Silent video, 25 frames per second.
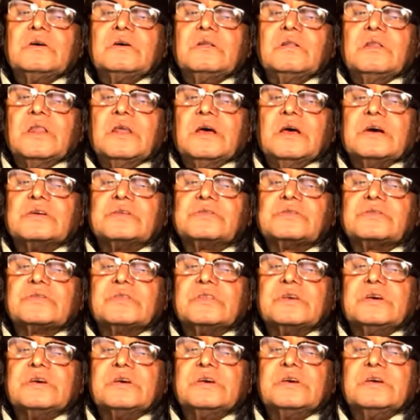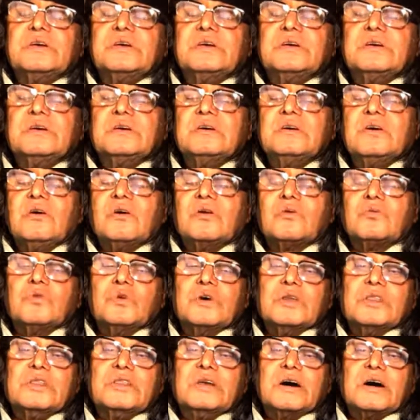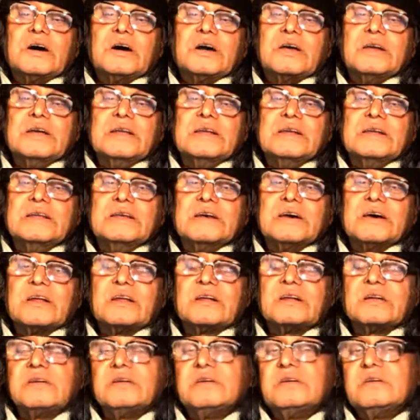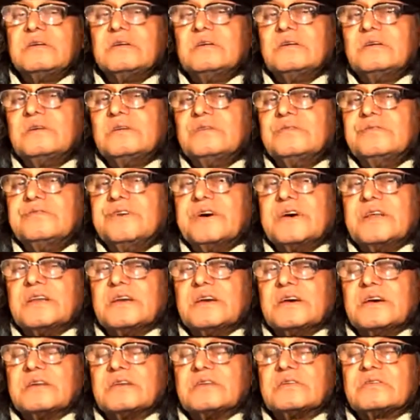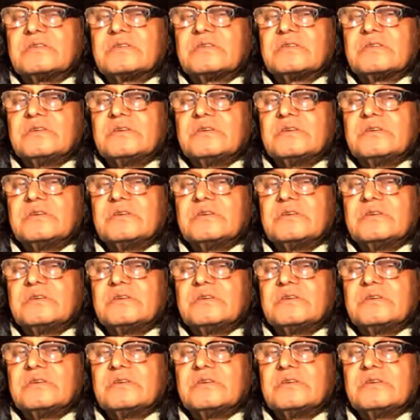linked to or with the Indian variant.